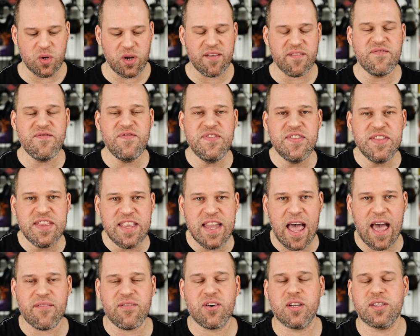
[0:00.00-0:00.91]
would have
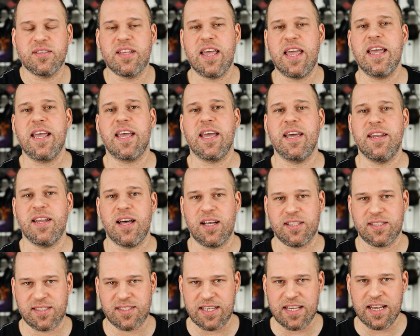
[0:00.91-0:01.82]
never taken
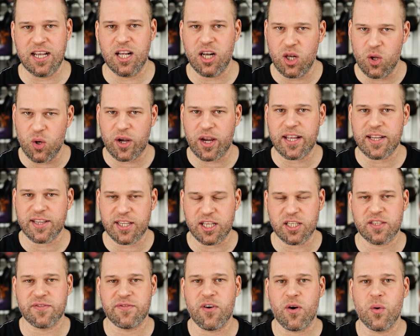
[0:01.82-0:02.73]
a single look at
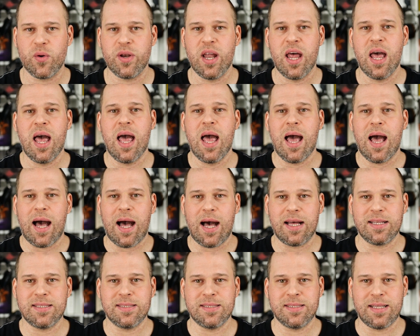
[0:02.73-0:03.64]
this phone
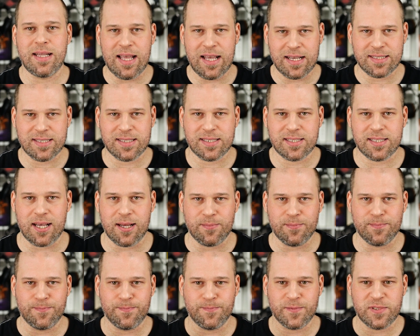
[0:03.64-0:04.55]
unless
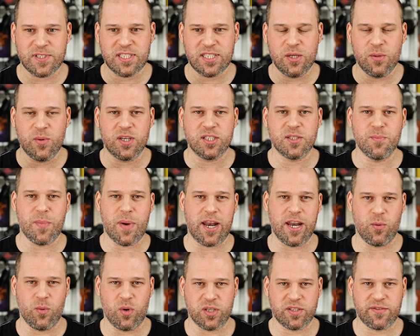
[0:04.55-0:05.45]
some serious
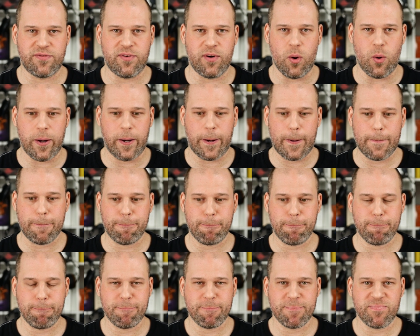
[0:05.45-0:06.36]
money was flowing.
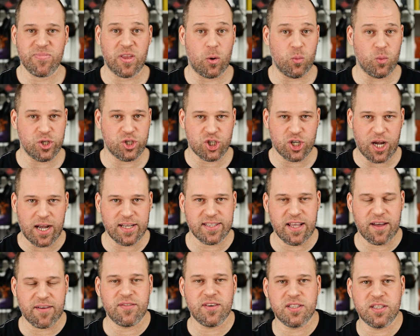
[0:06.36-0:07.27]
Which I
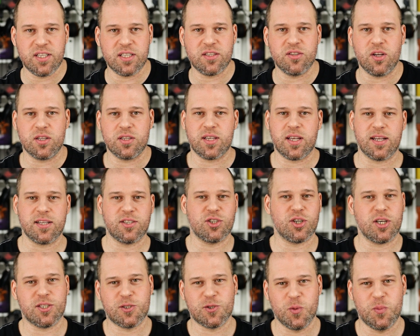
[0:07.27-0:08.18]
definitely did not get,
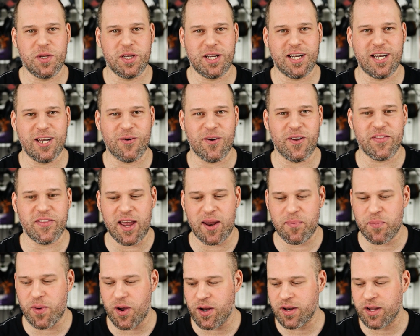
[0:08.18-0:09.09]
just to be clear on
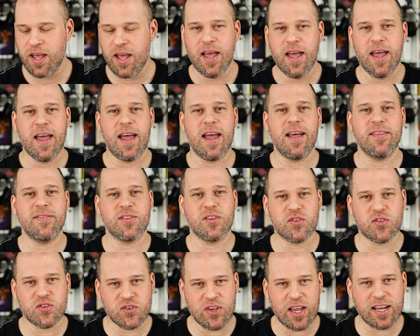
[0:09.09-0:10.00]
that part. And
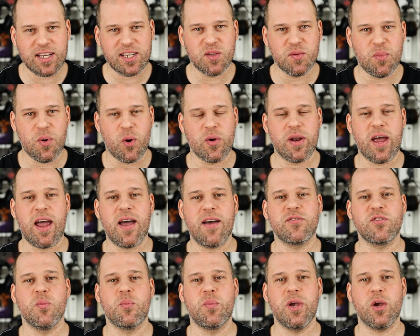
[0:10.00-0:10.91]
the second bone I
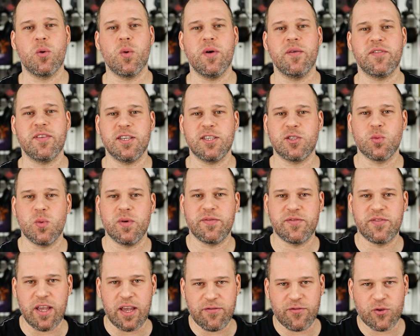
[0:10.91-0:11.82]
have to pick with is
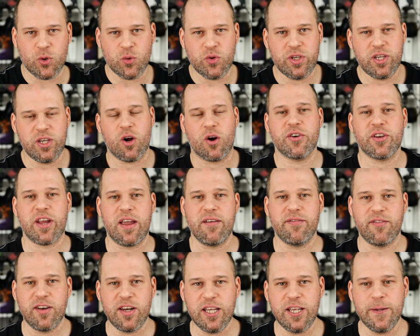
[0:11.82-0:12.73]
with Dave2D or
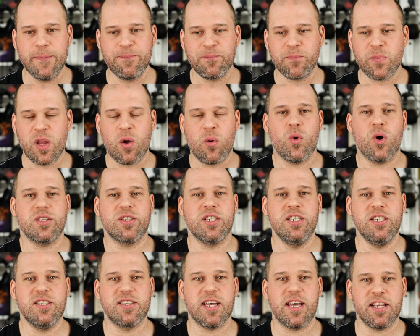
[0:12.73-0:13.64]
Dave Lee, what
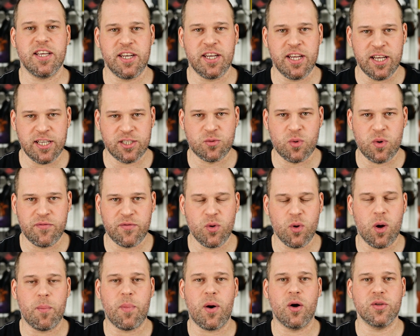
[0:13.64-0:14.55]
he said in his
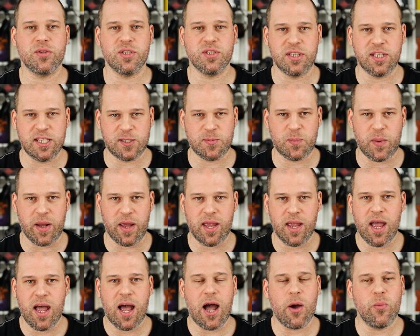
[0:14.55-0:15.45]
review about the
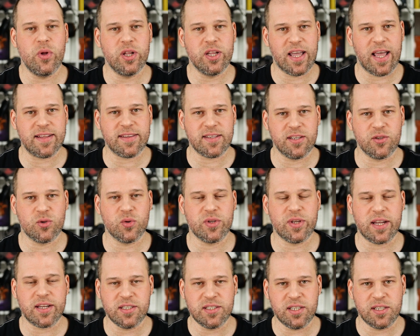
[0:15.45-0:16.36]
display. I will get into
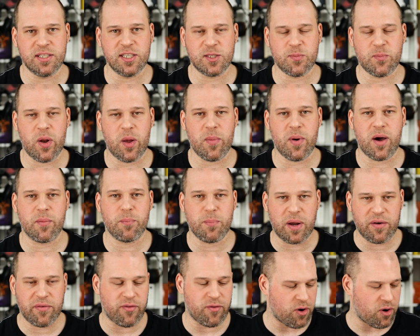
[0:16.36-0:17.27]
that in the display part,
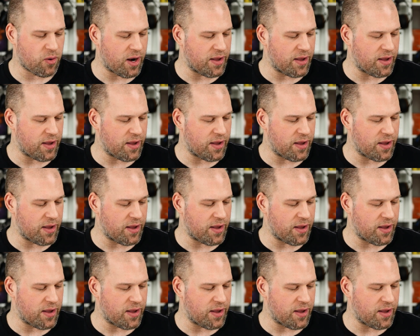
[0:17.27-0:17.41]
but for